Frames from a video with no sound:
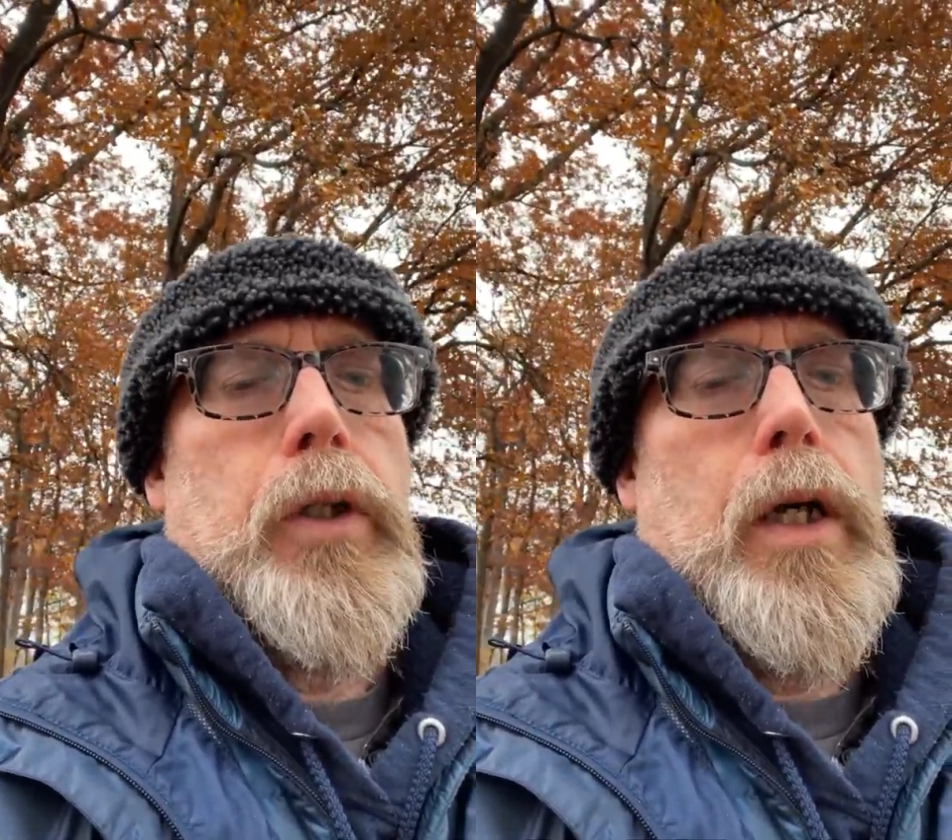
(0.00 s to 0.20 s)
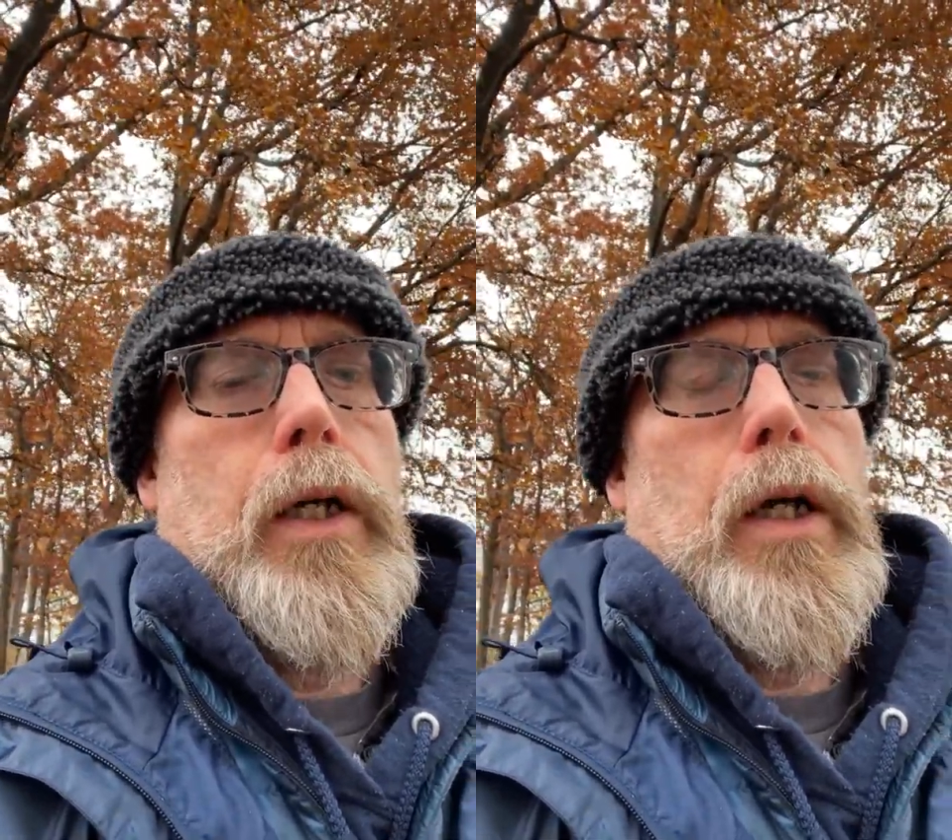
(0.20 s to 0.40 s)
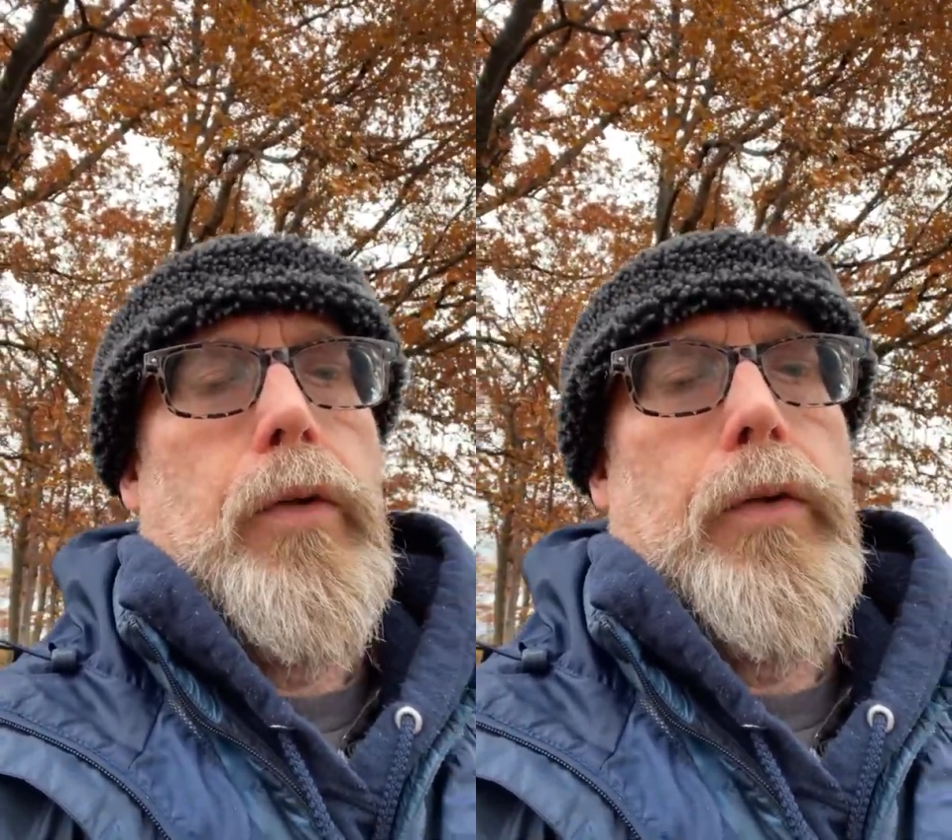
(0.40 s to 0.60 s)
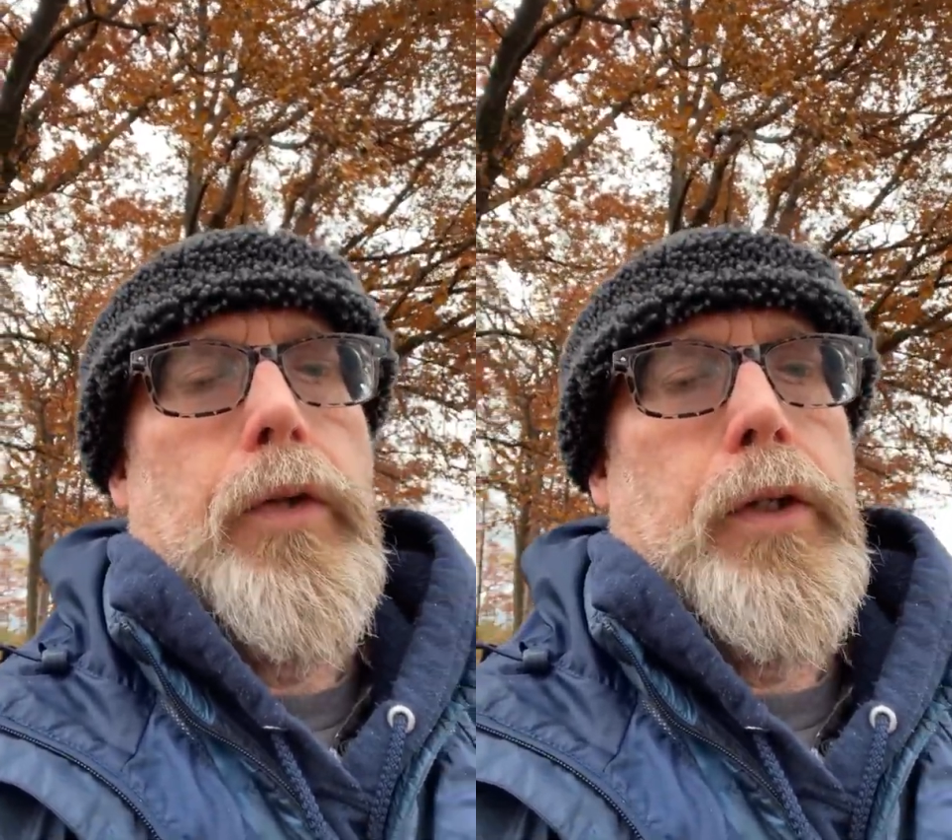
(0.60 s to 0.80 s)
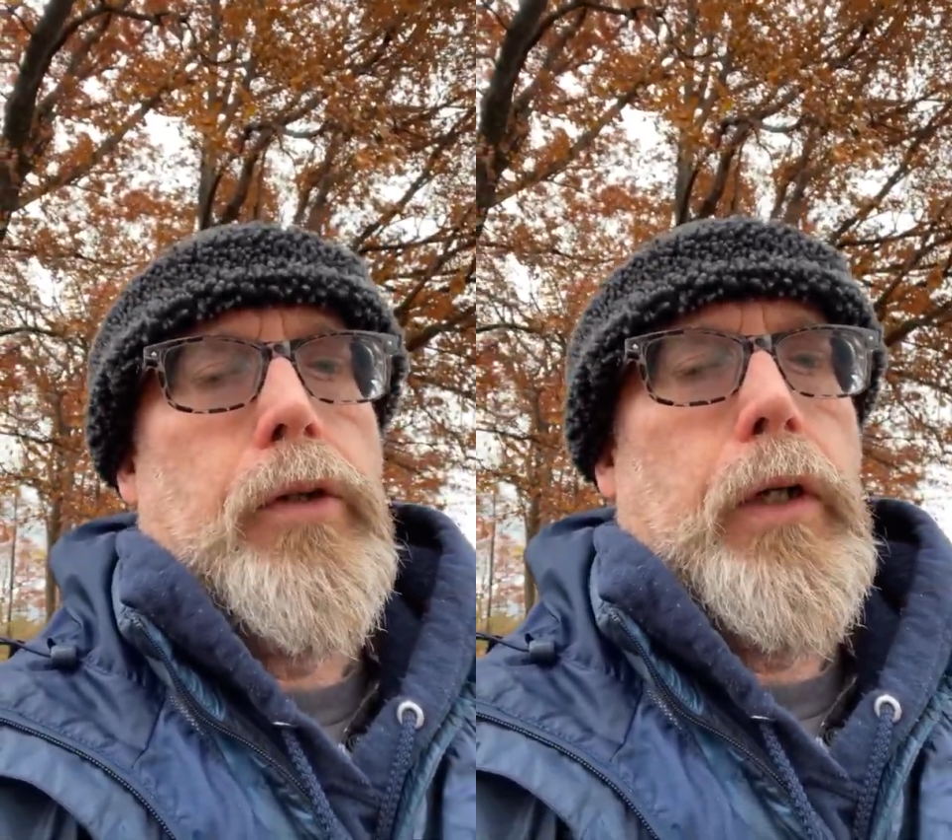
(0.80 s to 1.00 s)
other
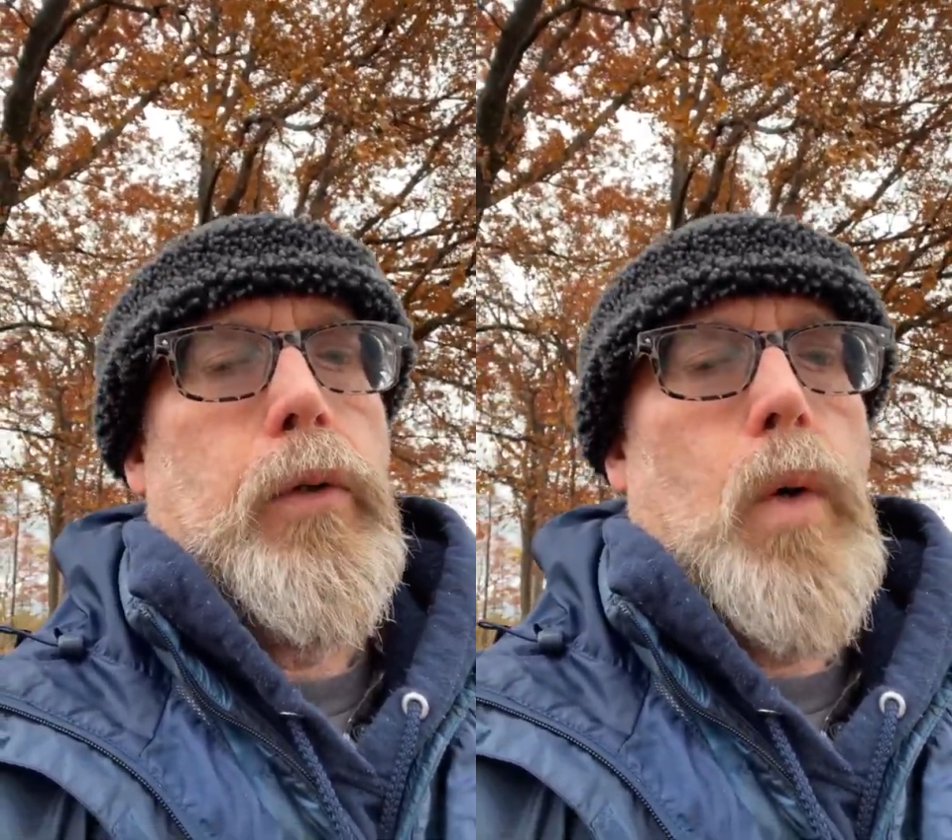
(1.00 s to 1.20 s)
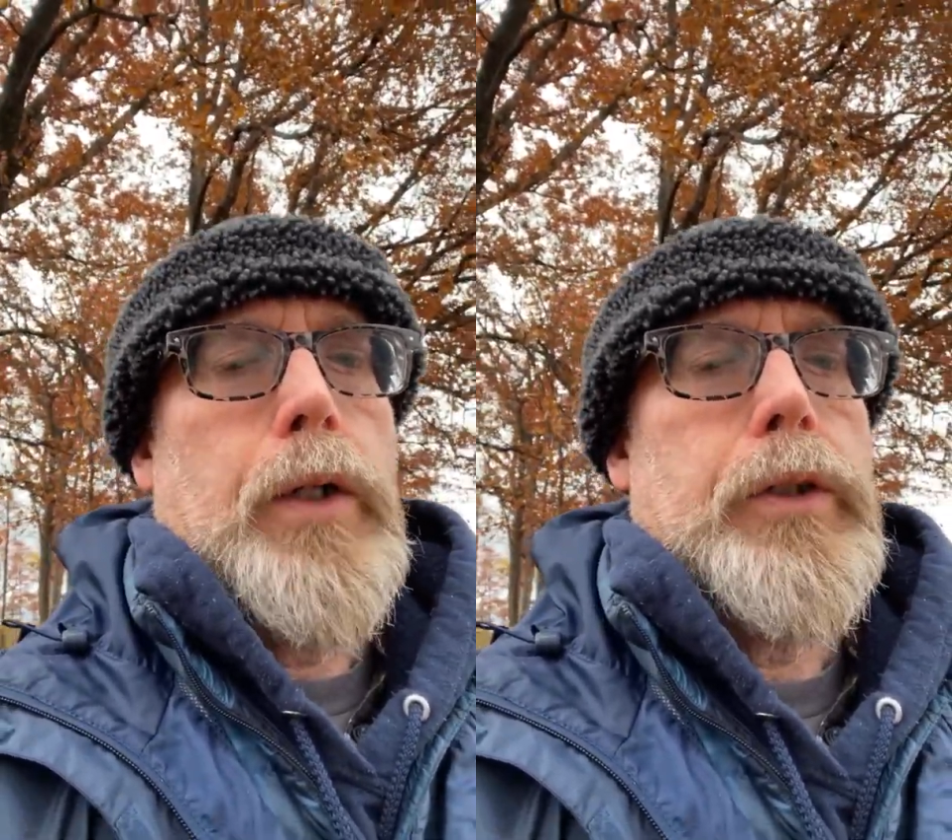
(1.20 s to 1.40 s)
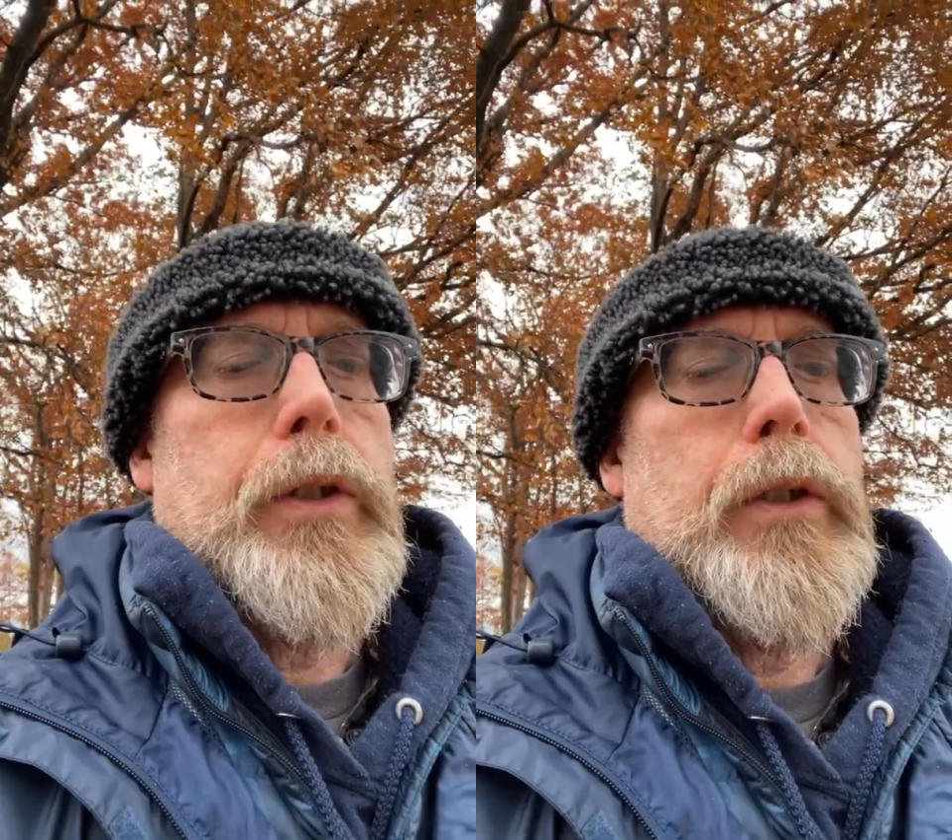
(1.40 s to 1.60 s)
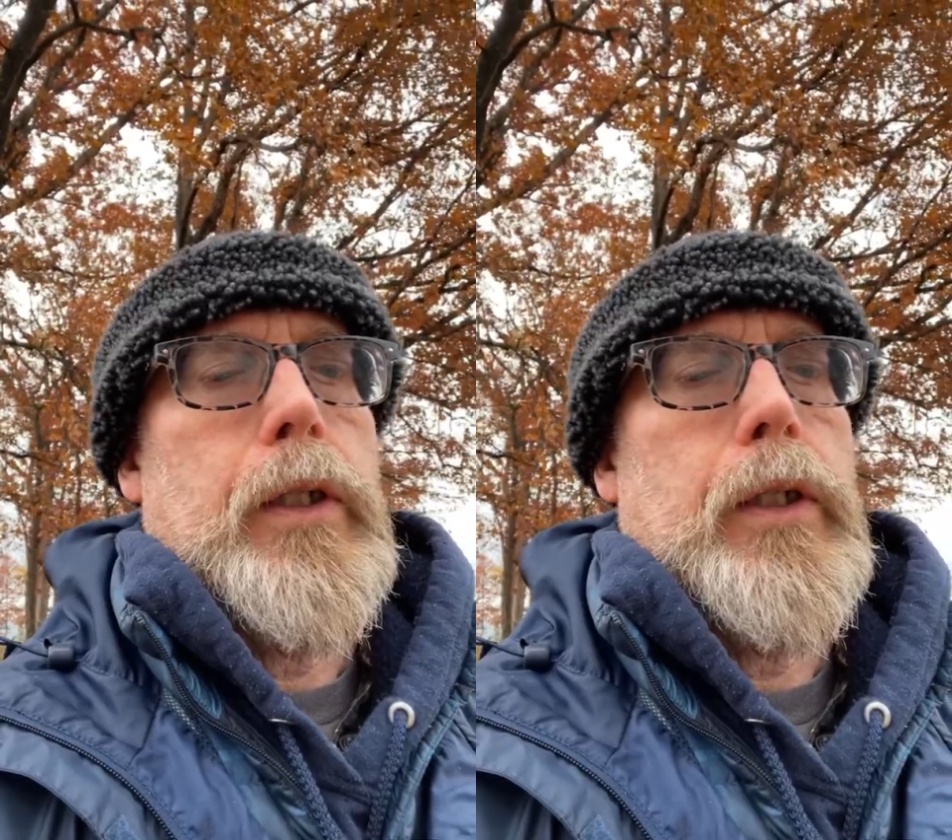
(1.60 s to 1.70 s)
than the greenwashing,